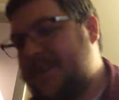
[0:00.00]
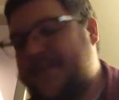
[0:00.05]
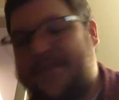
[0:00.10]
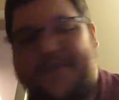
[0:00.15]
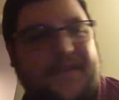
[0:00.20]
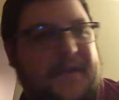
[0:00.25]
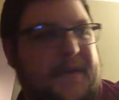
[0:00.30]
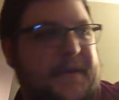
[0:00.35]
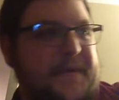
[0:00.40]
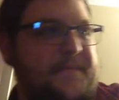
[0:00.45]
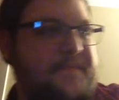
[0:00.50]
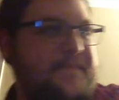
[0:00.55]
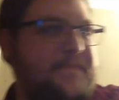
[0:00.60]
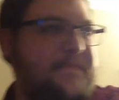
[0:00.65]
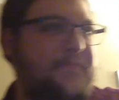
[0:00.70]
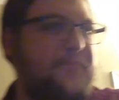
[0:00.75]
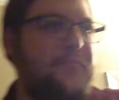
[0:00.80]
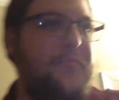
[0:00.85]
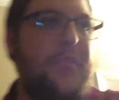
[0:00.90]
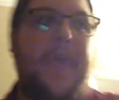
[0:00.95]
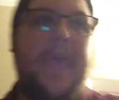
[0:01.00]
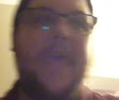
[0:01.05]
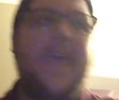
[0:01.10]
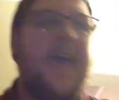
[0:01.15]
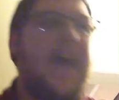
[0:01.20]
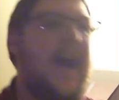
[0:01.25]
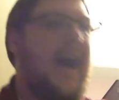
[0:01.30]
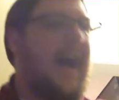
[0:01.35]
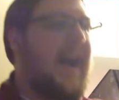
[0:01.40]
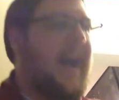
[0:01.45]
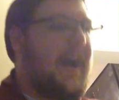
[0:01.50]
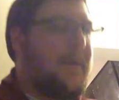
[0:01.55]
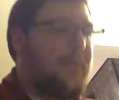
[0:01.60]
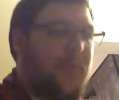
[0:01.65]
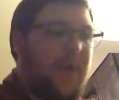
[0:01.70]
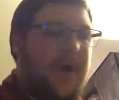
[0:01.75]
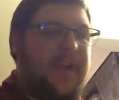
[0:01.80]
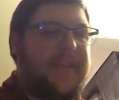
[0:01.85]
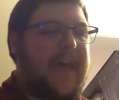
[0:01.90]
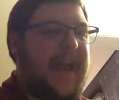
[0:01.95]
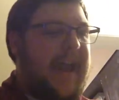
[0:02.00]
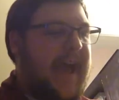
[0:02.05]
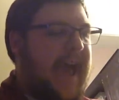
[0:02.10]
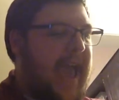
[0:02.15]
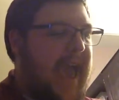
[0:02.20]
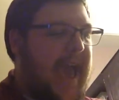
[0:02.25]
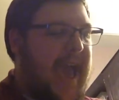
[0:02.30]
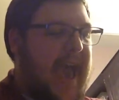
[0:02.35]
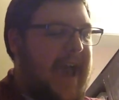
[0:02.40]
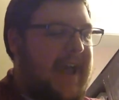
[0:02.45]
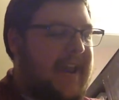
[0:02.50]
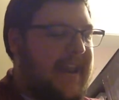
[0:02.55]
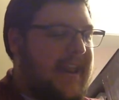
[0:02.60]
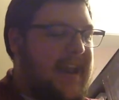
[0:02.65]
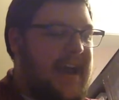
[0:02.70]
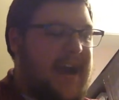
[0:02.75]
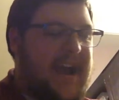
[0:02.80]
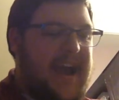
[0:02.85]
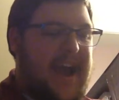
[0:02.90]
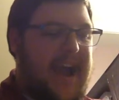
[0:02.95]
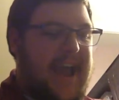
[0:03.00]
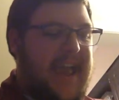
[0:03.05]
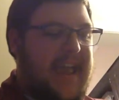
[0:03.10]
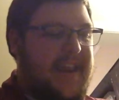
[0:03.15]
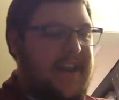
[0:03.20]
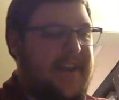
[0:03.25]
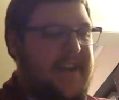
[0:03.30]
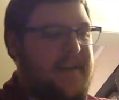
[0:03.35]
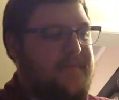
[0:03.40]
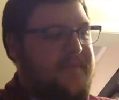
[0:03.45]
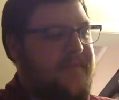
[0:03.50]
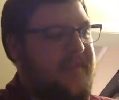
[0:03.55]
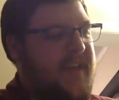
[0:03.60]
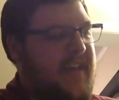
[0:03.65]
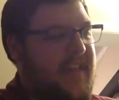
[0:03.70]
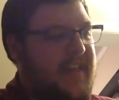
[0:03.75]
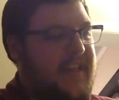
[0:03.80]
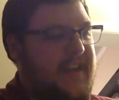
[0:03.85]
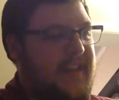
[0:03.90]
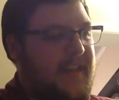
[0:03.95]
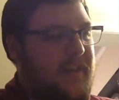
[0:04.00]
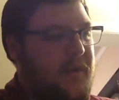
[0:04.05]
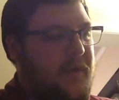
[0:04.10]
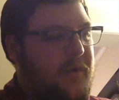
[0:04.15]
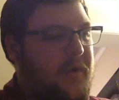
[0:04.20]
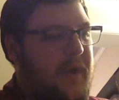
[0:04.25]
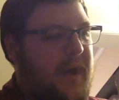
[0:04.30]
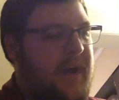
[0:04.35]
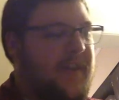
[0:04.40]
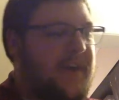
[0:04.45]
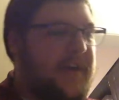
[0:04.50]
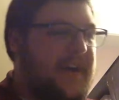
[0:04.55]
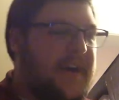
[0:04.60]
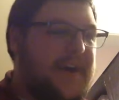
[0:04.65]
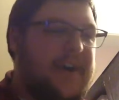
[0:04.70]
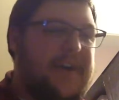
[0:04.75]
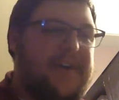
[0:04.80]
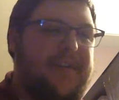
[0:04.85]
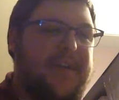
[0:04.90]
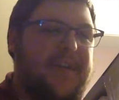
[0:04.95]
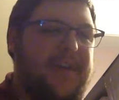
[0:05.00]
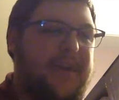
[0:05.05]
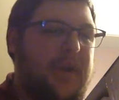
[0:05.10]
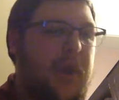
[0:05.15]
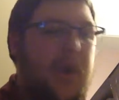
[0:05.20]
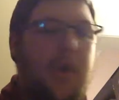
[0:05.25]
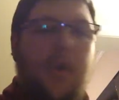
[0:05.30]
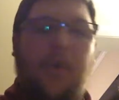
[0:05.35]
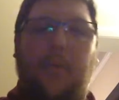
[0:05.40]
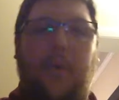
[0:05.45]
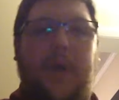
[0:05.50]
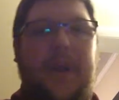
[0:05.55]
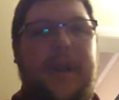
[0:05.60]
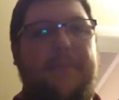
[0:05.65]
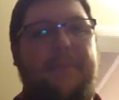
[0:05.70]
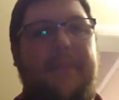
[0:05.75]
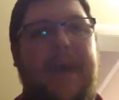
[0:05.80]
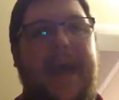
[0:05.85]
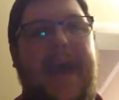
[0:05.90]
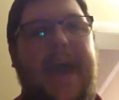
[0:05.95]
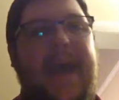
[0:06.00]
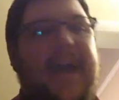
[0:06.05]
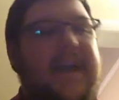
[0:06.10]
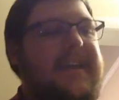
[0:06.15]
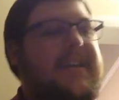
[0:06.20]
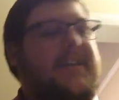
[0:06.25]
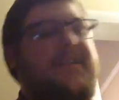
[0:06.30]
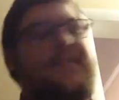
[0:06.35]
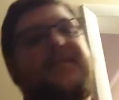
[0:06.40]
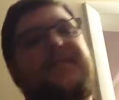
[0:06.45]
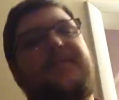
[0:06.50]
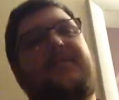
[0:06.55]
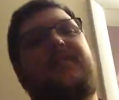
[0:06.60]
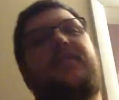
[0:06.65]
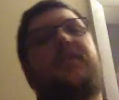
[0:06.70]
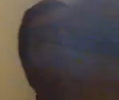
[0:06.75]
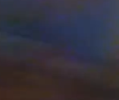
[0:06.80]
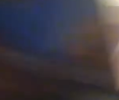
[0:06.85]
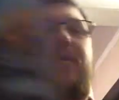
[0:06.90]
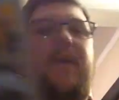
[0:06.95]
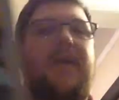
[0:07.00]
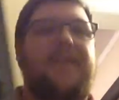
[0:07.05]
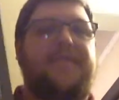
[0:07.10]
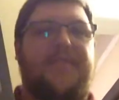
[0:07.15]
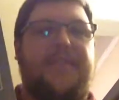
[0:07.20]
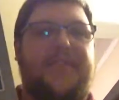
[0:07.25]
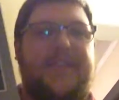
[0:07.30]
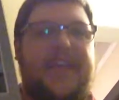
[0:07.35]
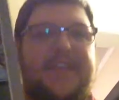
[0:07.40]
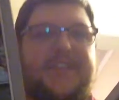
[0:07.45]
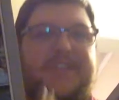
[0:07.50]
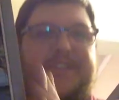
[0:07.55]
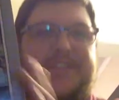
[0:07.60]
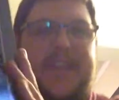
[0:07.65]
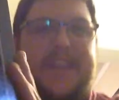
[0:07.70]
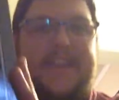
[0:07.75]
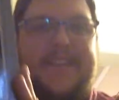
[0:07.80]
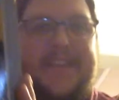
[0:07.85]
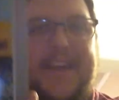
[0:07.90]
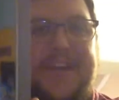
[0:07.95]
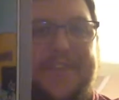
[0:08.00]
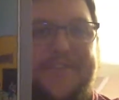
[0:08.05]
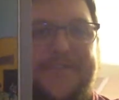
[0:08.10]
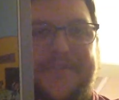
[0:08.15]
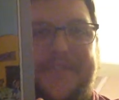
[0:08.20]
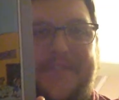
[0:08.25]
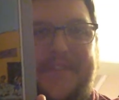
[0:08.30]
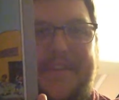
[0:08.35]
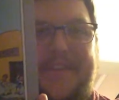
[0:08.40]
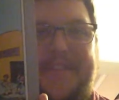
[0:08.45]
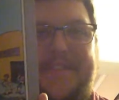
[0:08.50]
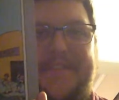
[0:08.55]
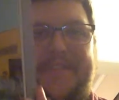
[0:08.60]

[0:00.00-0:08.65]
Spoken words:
So. One that I had and I ended up selling a little while ago and wanted back, Grateful Dead Shakedown Street.